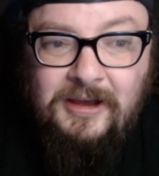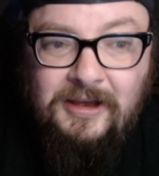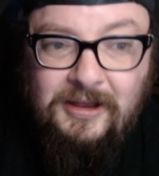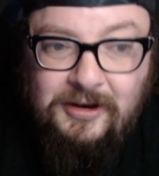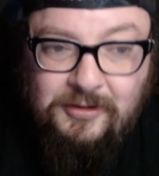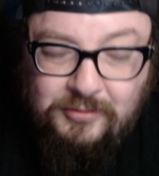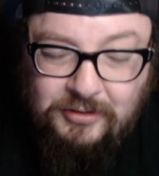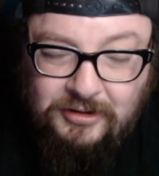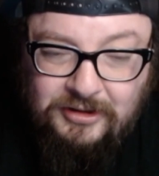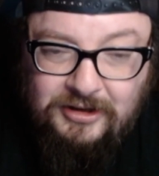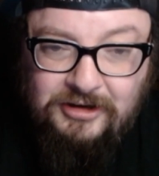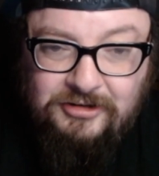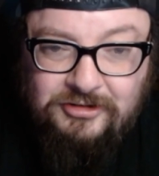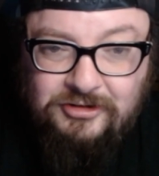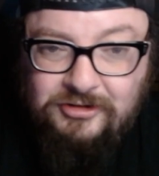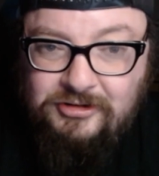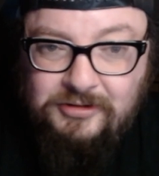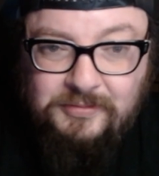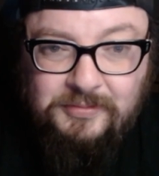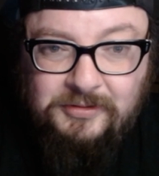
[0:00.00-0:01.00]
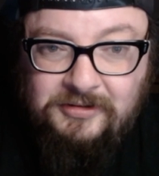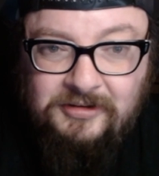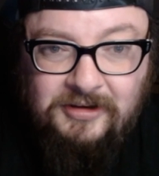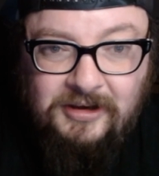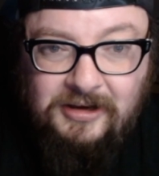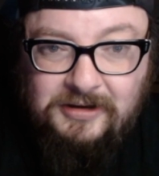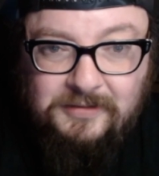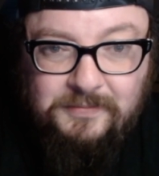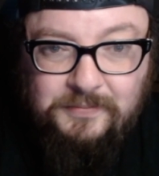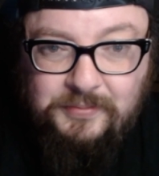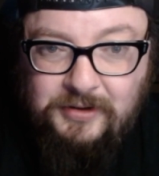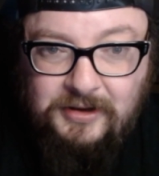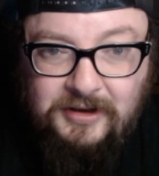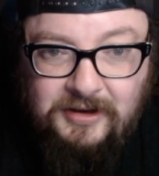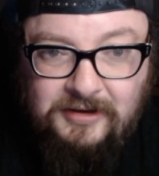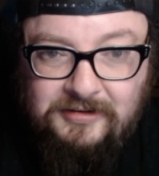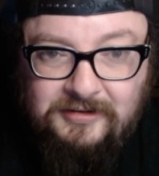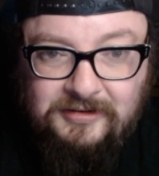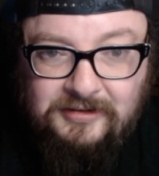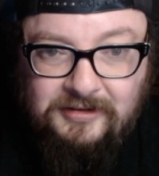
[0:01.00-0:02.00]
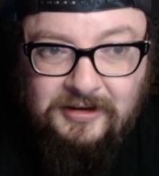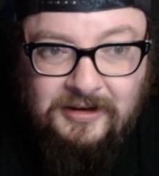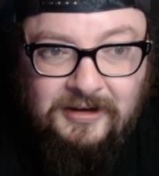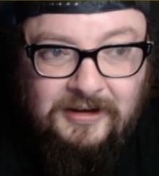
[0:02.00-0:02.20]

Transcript: and a relationship had taken place.